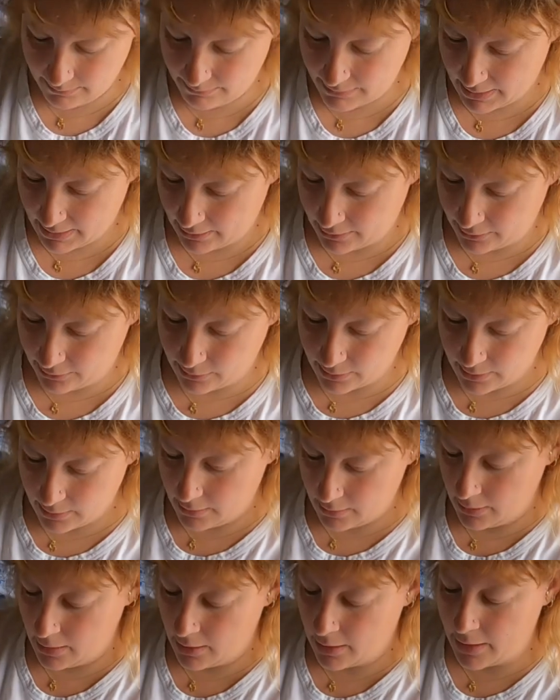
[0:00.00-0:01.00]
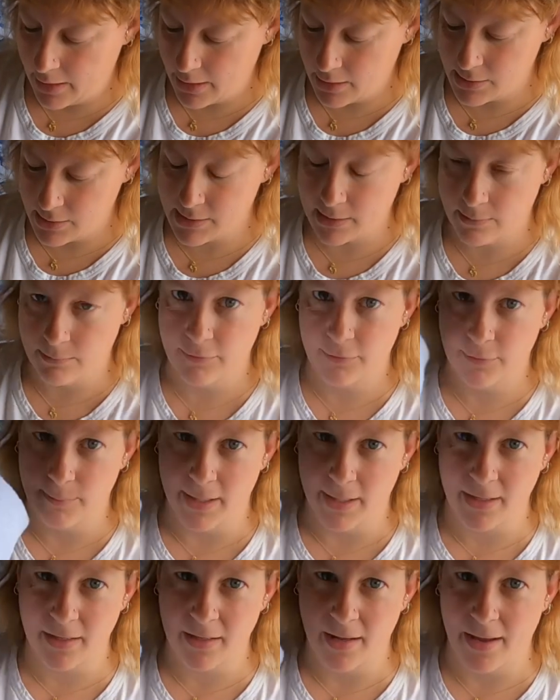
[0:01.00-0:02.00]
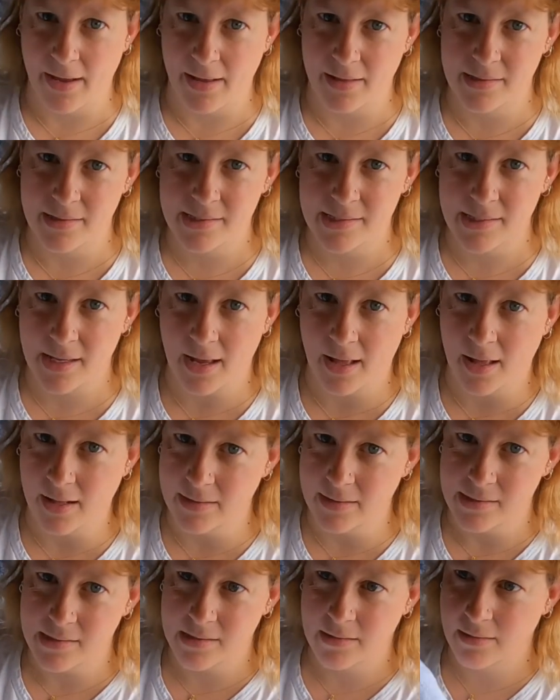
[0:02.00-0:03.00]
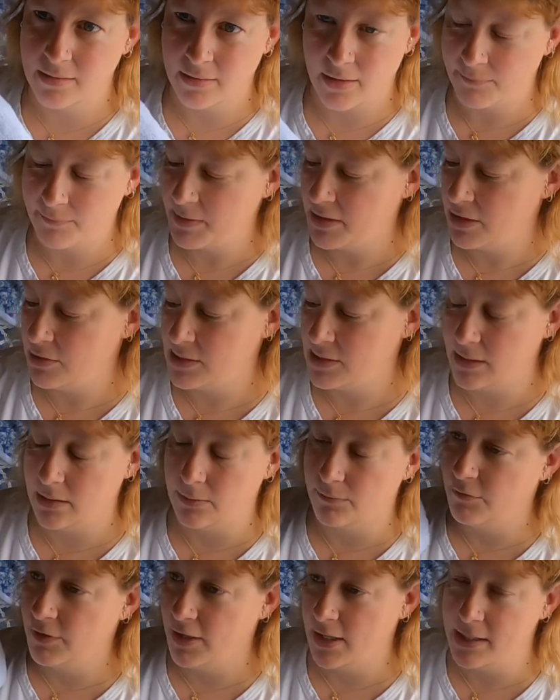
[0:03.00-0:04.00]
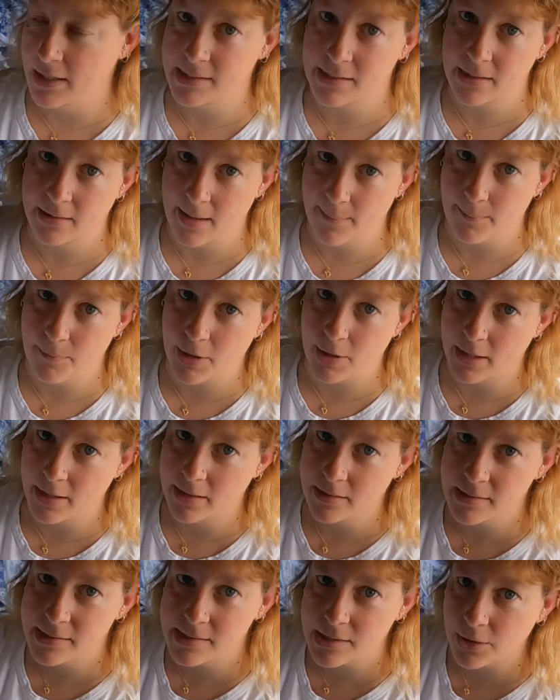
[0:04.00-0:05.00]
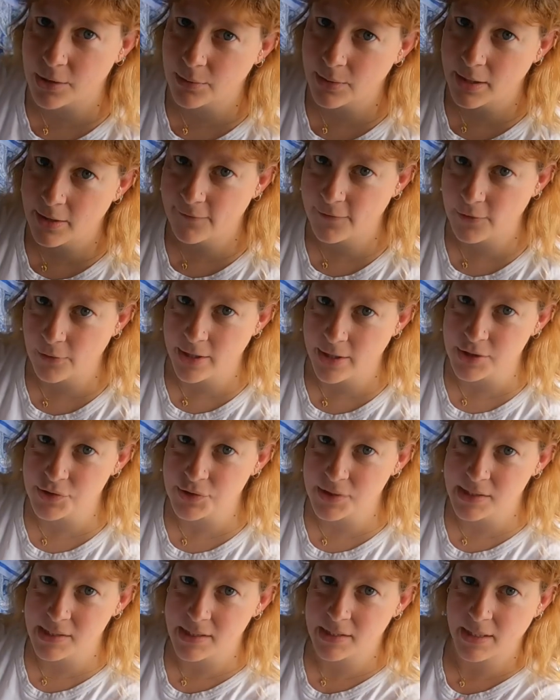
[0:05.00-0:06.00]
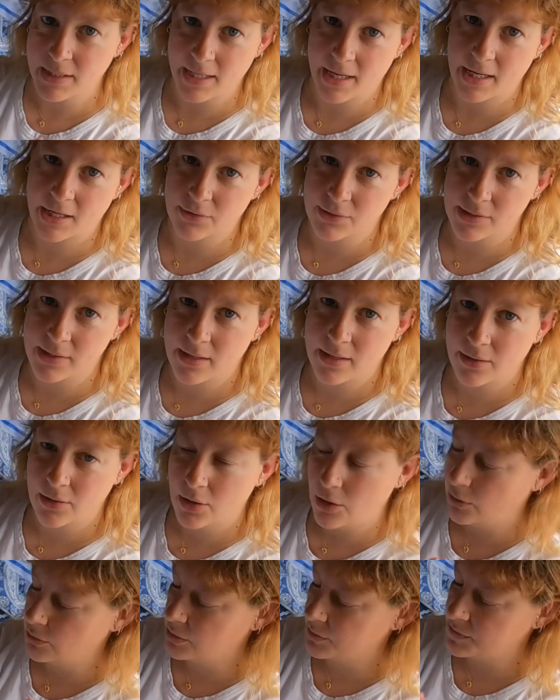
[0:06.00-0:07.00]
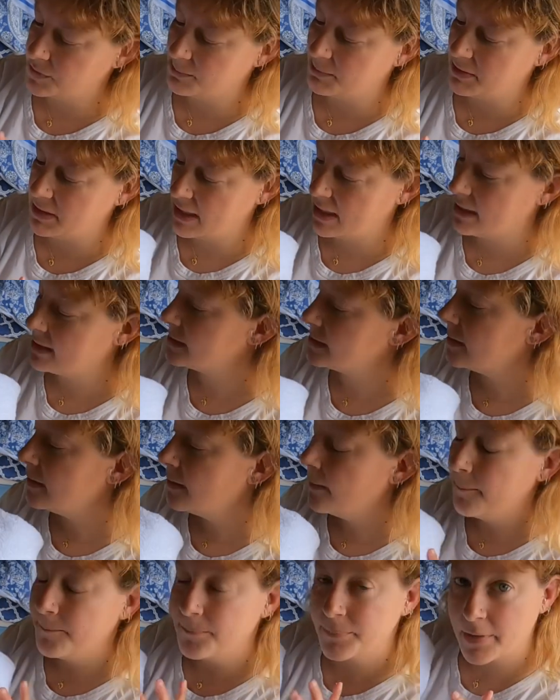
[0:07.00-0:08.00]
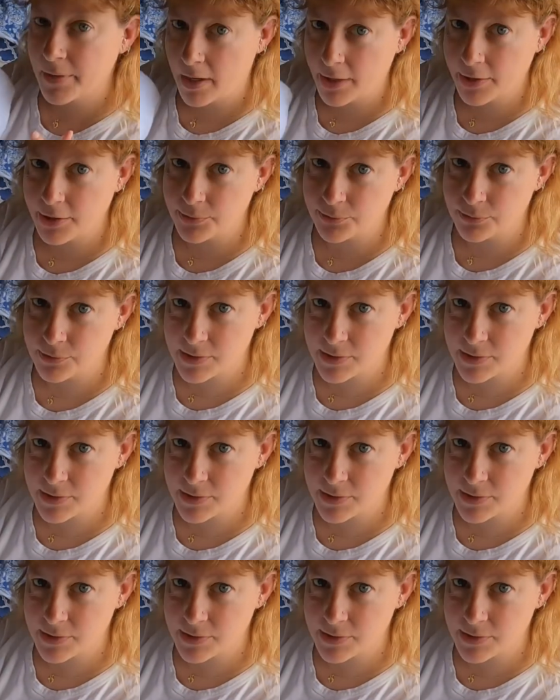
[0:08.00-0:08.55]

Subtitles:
below. I use them for my clients and I've been using them for years and they're brilliant. So if you're interested in getting a hold of some of these, I can